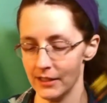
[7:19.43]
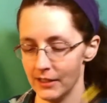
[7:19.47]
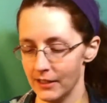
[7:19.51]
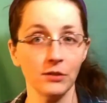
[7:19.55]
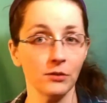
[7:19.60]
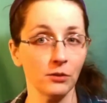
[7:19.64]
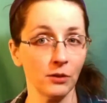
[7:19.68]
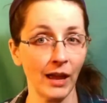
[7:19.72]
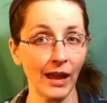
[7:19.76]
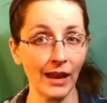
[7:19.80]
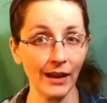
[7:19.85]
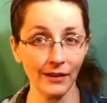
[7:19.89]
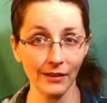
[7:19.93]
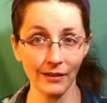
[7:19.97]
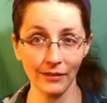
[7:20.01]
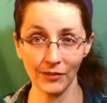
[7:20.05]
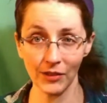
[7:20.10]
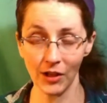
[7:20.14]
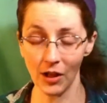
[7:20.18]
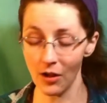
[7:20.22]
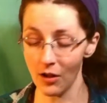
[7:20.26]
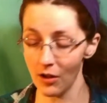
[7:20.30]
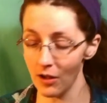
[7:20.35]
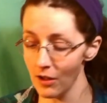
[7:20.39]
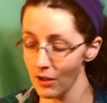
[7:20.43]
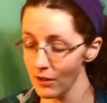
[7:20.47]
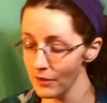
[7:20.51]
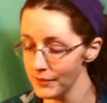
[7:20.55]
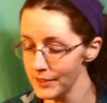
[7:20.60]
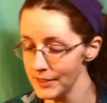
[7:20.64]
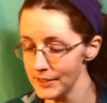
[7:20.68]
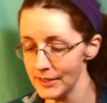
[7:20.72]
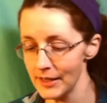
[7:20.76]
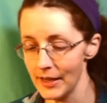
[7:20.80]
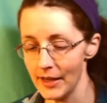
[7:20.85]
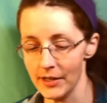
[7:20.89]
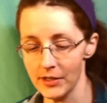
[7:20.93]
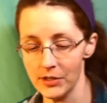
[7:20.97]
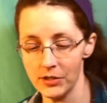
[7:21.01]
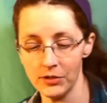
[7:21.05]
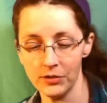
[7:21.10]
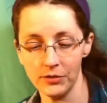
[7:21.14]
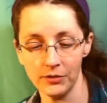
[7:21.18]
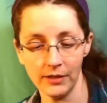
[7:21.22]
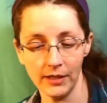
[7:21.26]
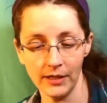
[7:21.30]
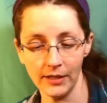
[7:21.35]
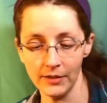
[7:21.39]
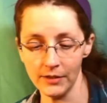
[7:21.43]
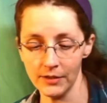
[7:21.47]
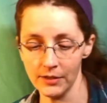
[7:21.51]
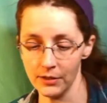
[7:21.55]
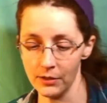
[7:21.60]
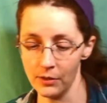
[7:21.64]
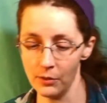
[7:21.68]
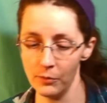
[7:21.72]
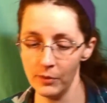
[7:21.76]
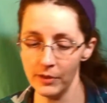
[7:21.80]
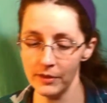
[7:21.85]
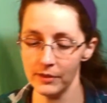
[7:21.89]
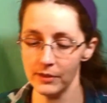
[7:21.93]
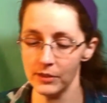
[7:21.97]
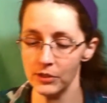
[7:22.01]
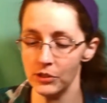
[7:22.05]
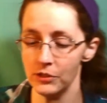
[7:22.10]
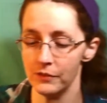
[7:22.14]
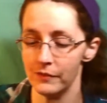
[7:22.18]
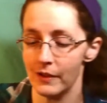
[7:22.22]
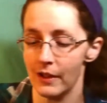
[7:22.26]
You kind of have all these extra things to go with it. You've